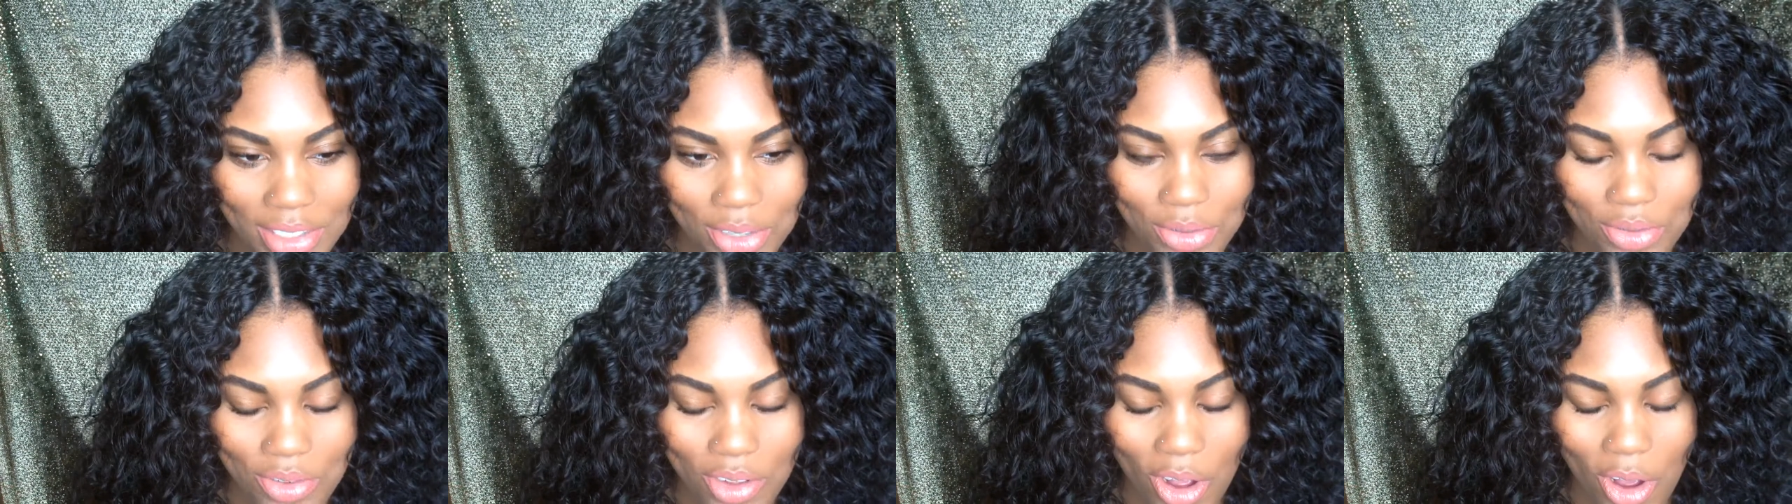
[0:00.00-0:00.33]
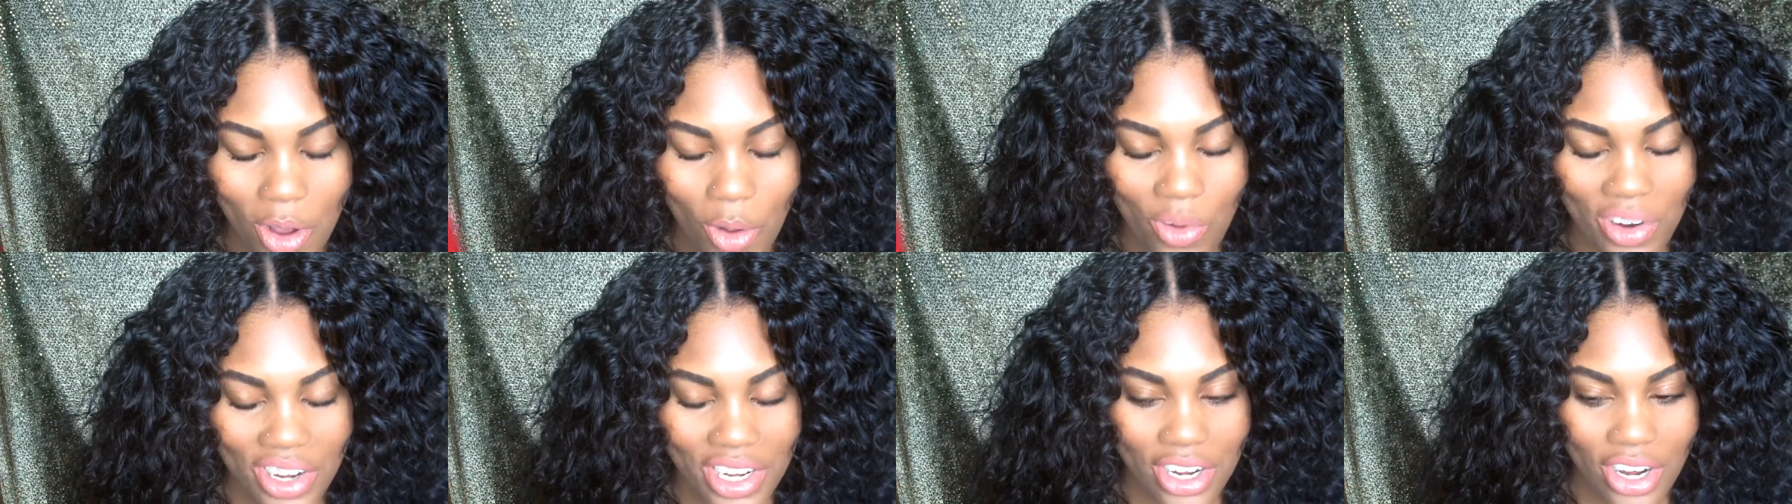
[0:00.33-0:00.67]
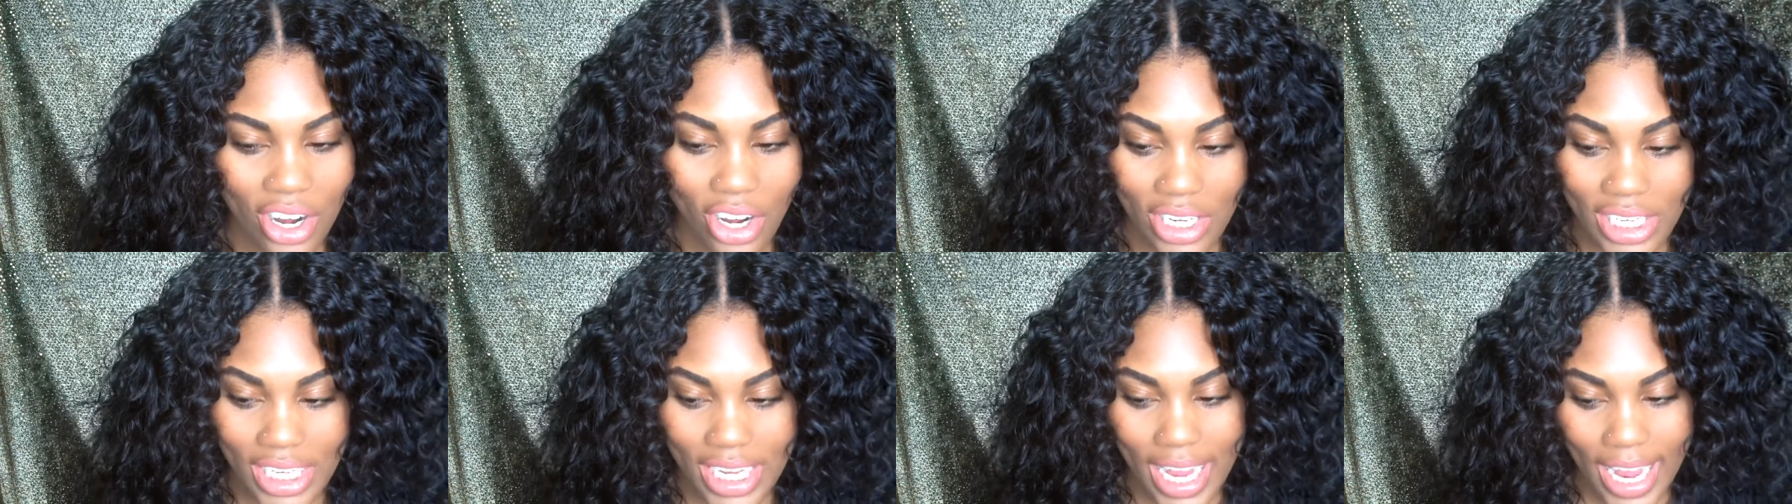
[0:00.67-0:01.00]
tooth comb with
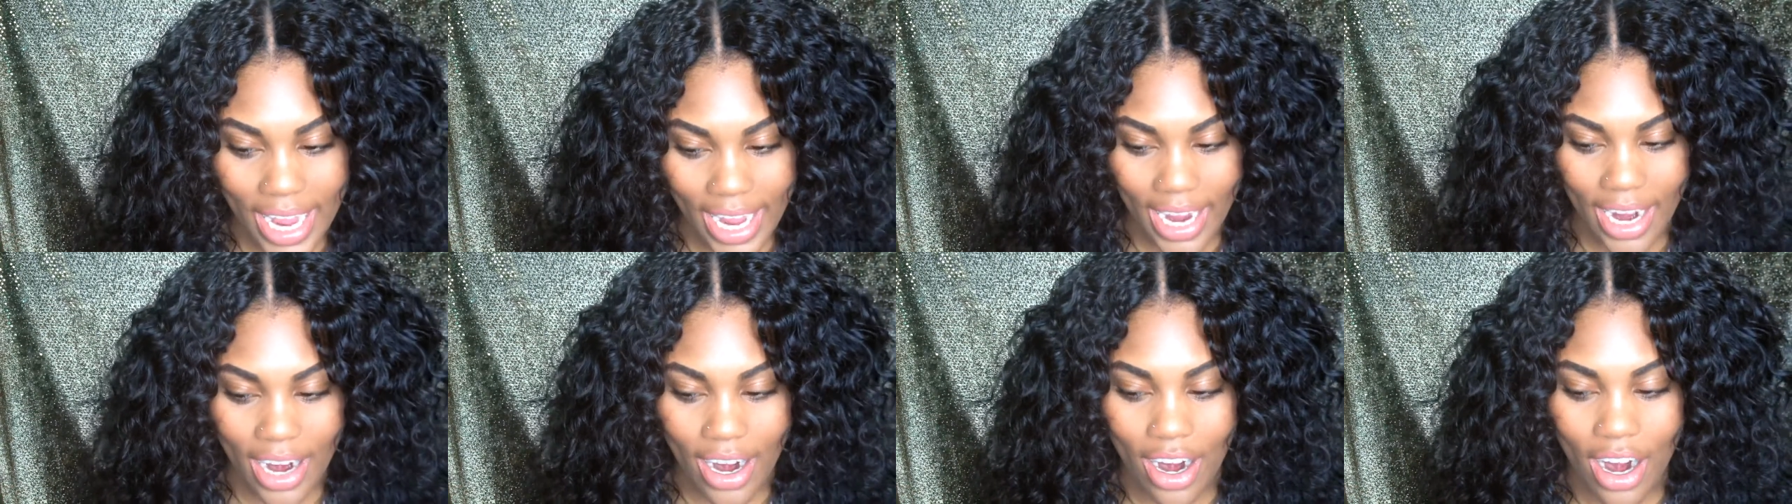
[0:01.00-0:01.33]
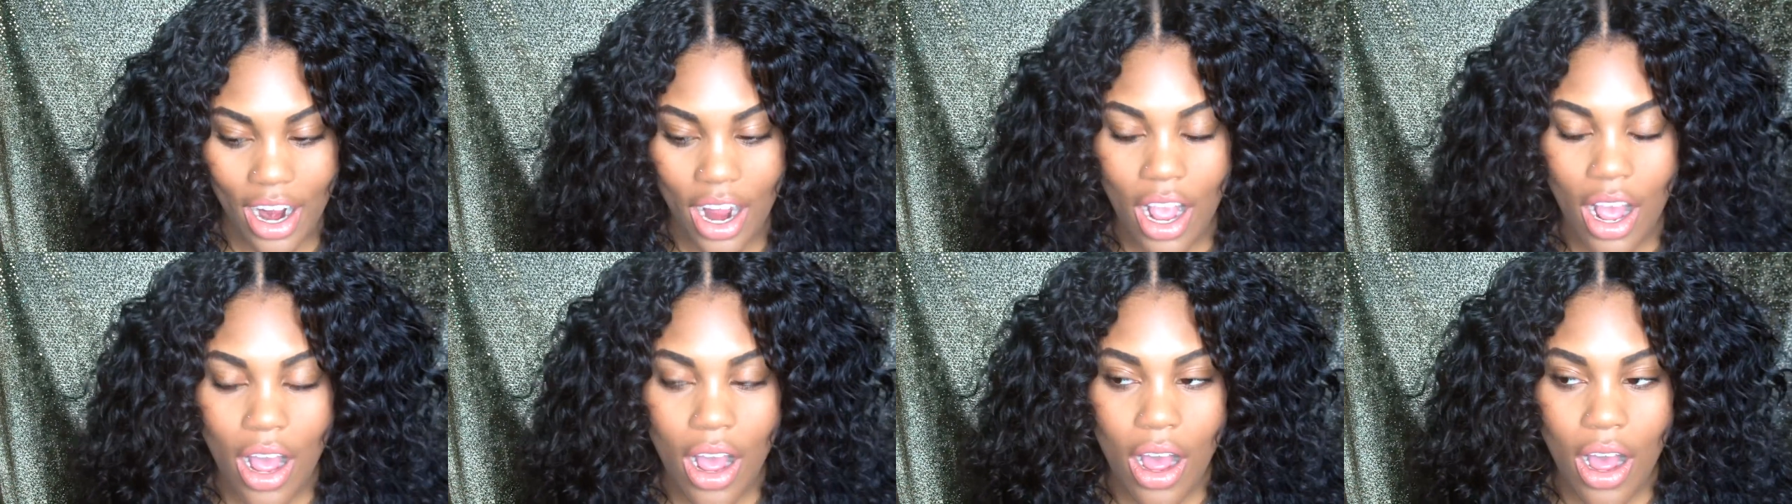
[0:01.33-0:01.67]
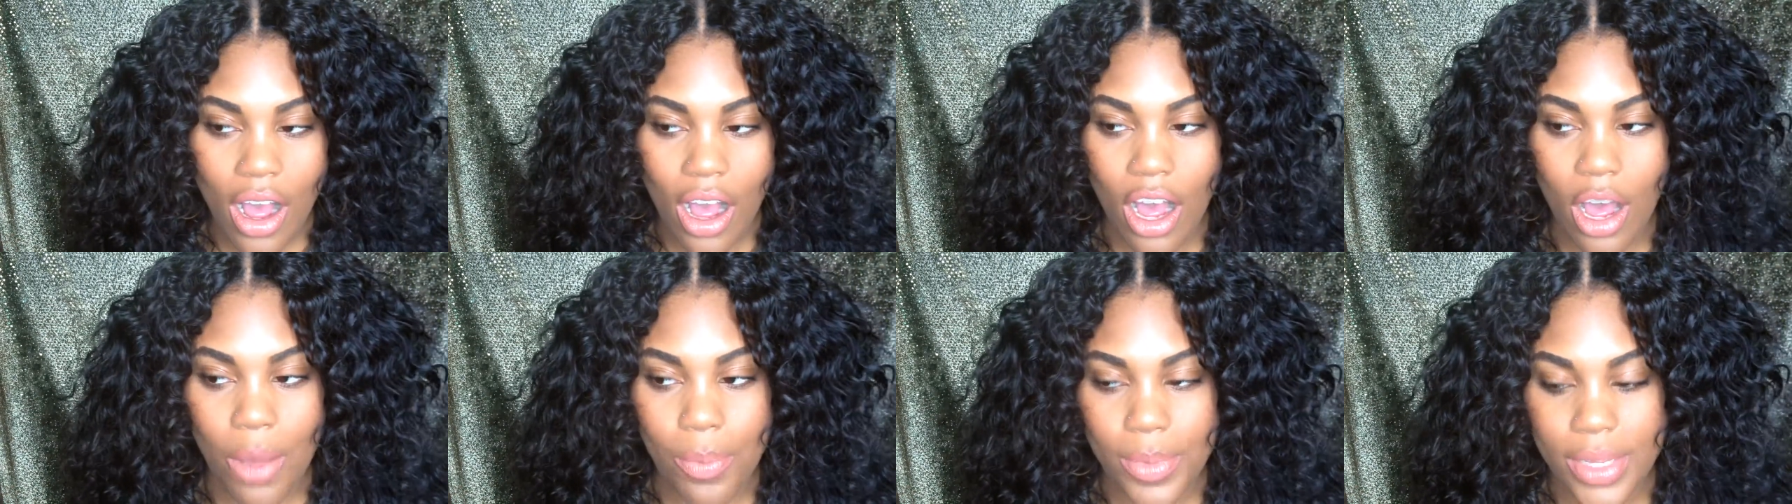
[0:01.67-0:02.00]
curly hair.
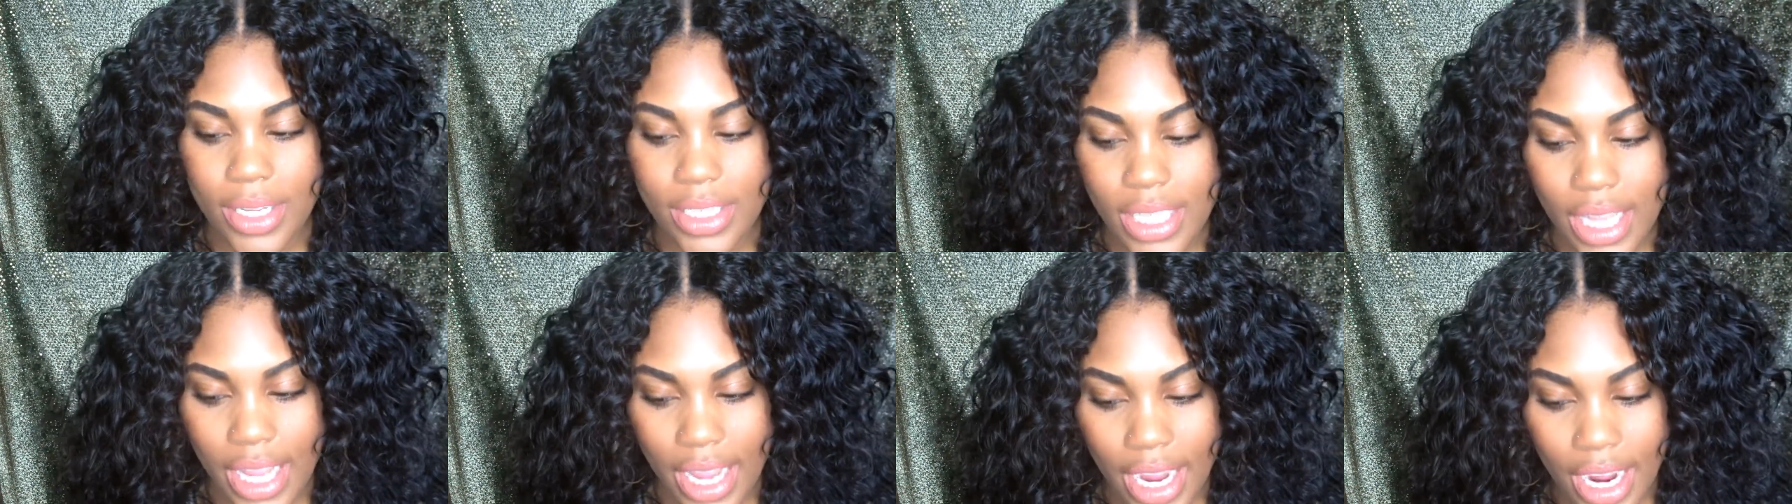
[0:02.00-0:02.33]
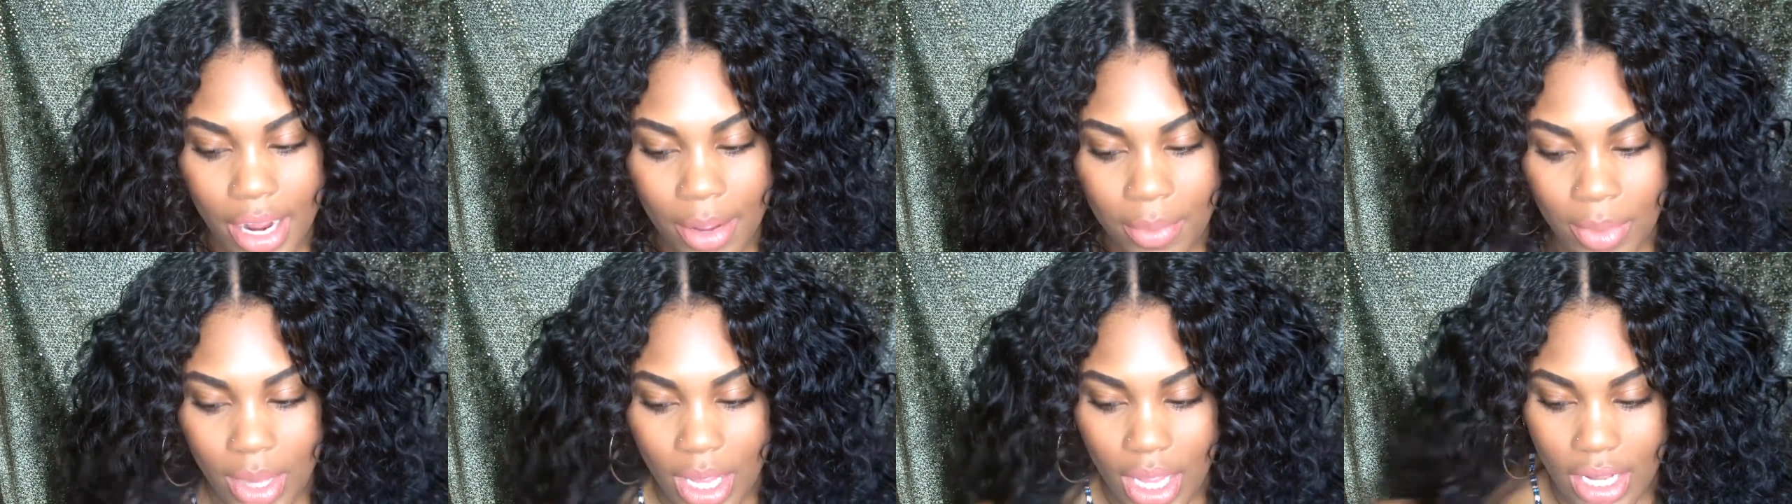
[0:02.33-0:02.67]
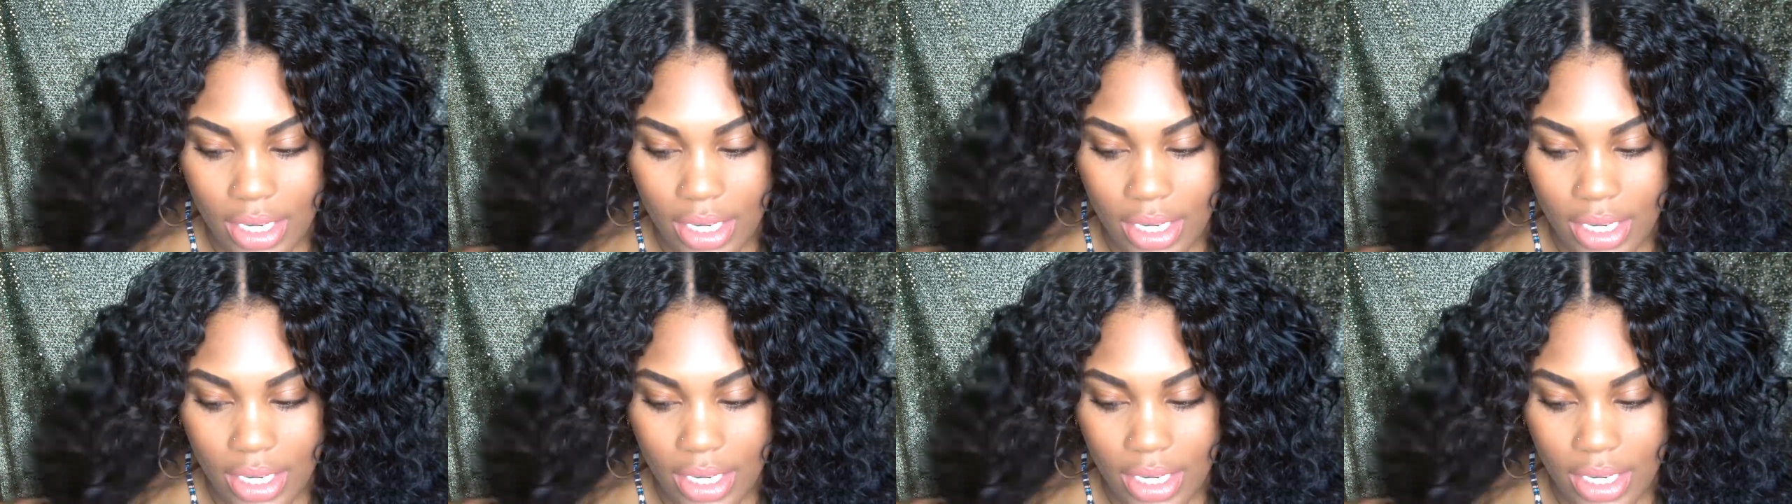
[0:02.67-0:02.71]
This hair